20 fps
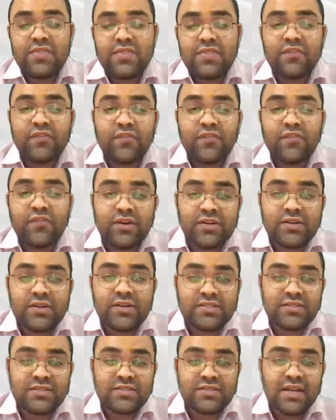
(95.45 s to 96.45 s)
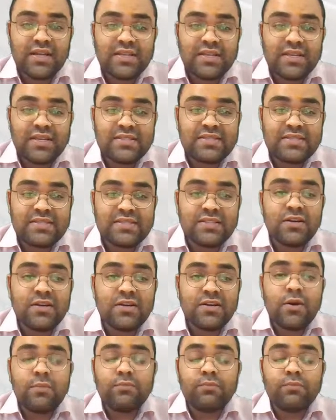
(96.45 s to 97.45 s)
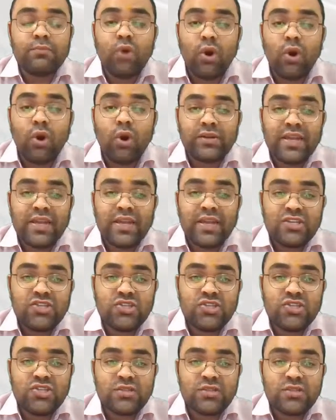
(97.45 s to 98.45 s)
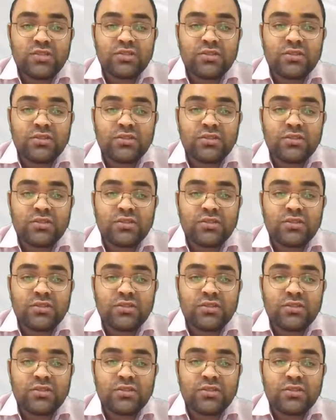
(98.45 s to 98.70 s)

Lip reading: The first, that is the broad gauge,